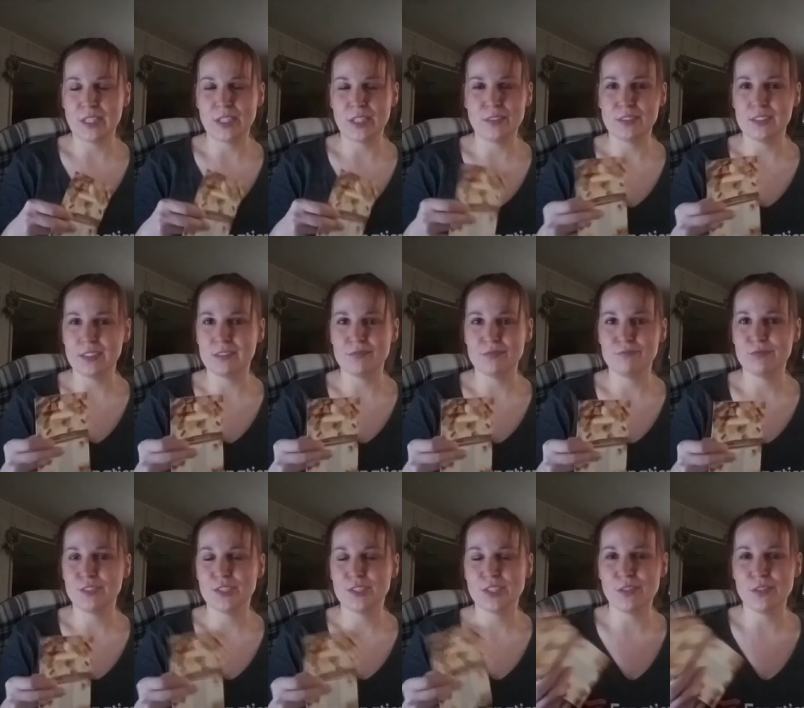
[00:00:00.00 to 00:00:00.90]
I don't know.
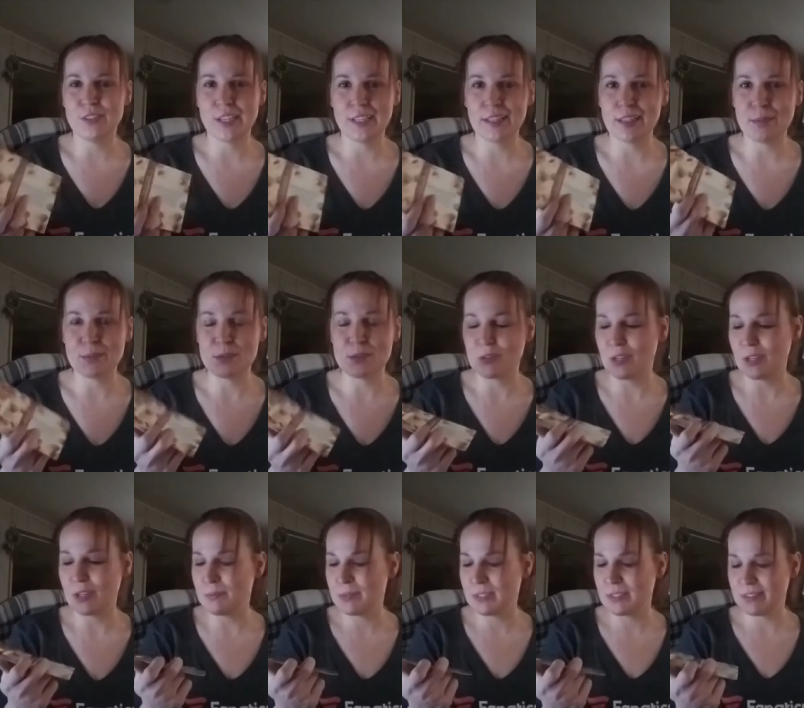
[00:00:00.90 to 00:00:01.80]
She don't like lip
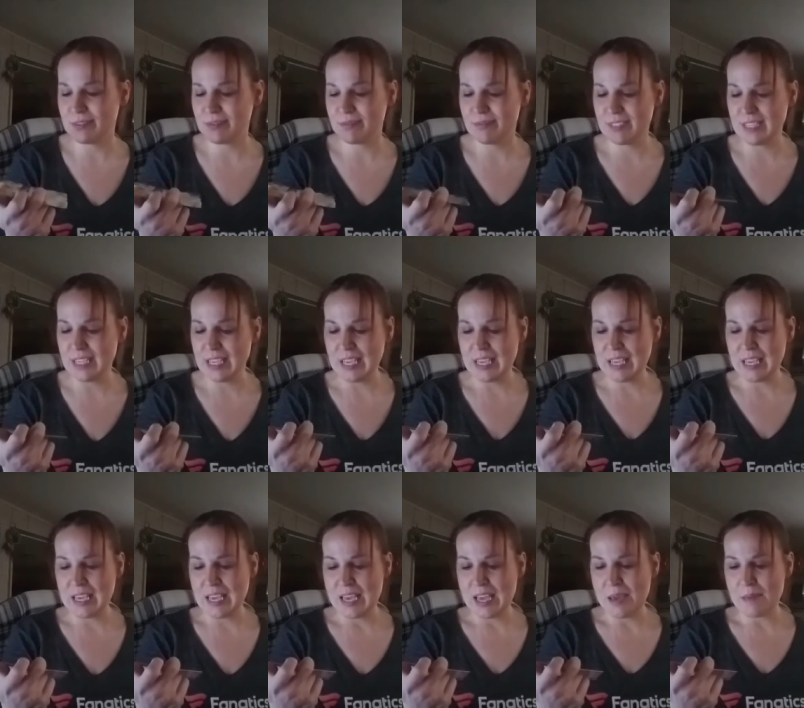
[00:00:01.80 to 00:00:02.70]
scrubs.
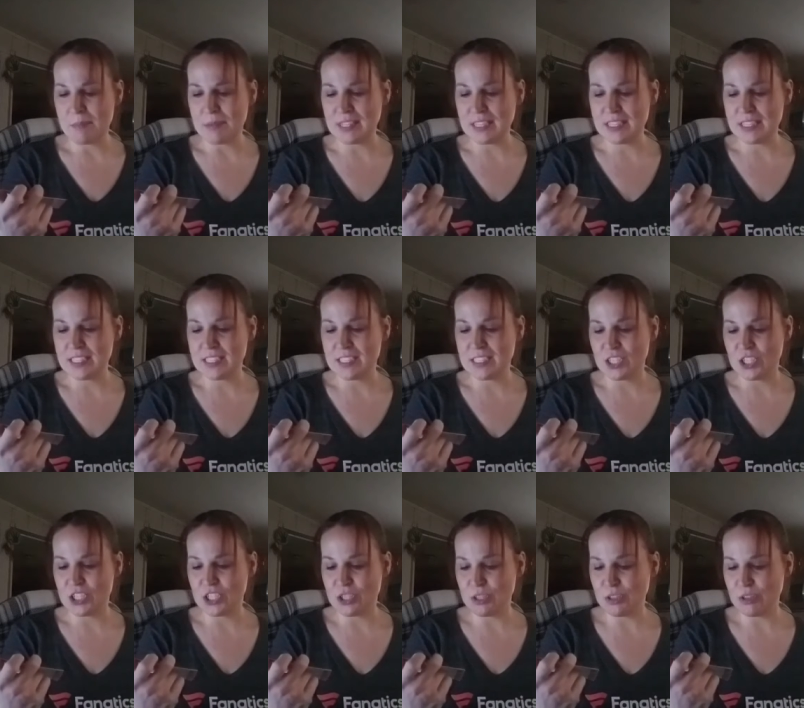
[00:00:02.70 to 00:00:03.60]
But this is
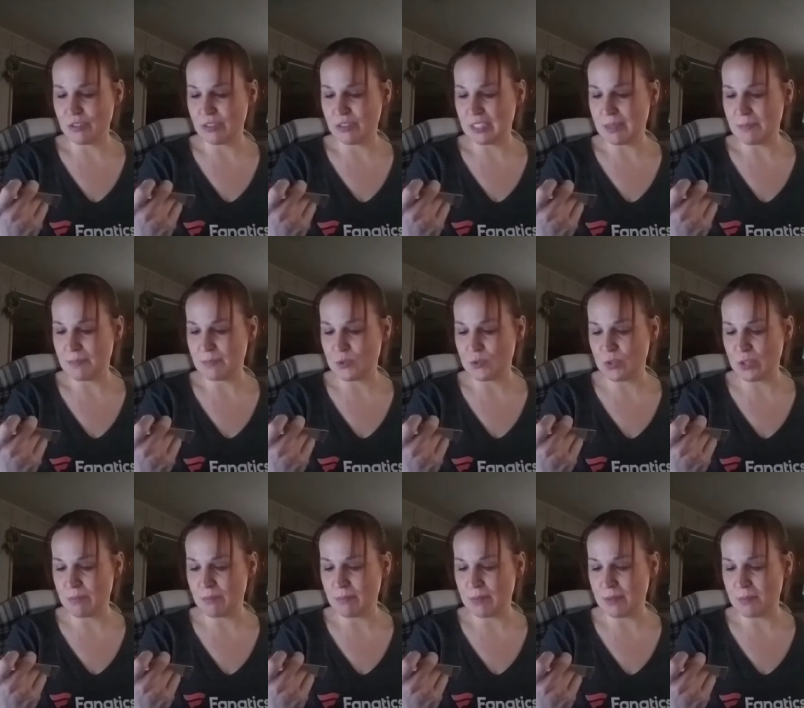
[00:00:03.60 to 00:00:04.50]
a sugar lip
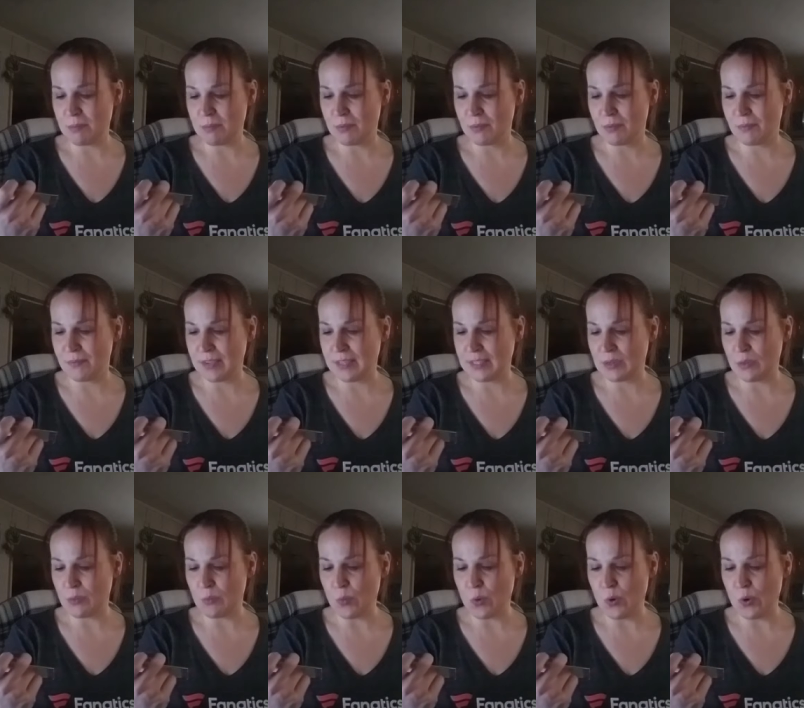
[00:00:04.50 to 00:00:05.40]
treatment
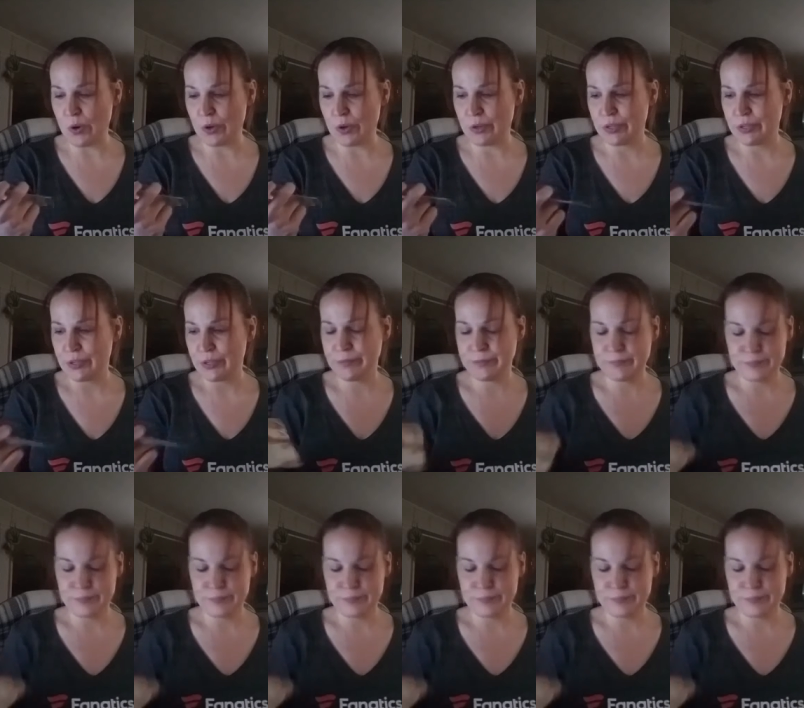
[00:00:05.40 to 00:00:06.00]
perfecting wand.